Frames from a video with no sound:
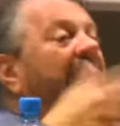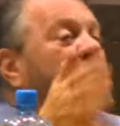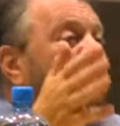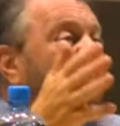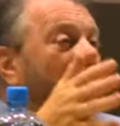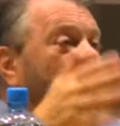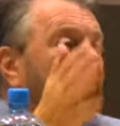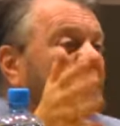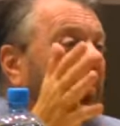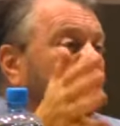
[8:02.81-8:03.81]
Even
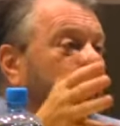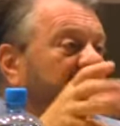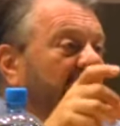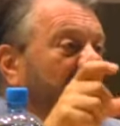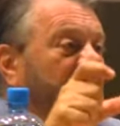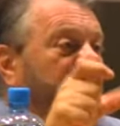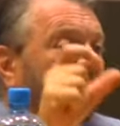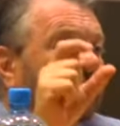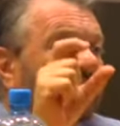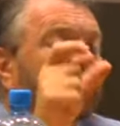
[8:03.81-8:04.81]
on something
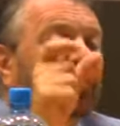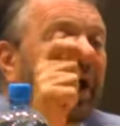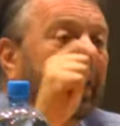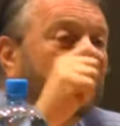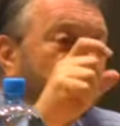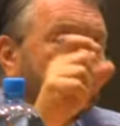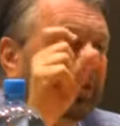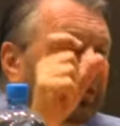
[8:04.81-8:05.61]
as strange